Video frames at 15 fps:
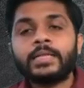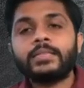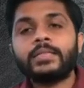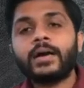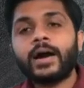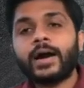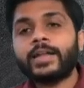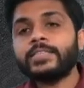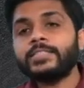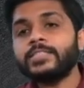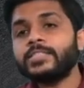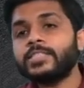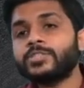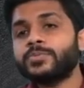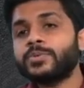The
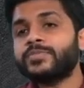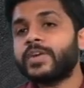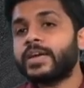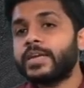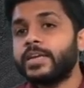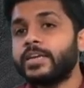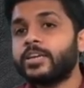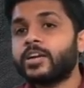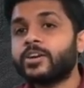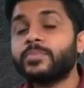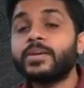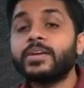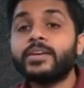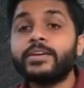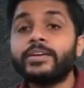RST 6.5 interrupt
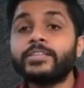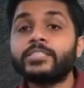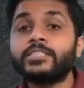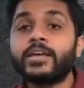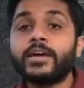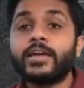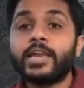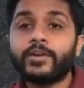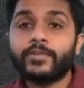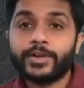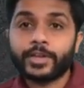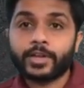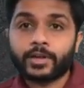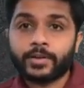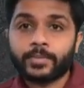is level
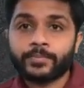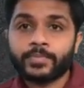trigger.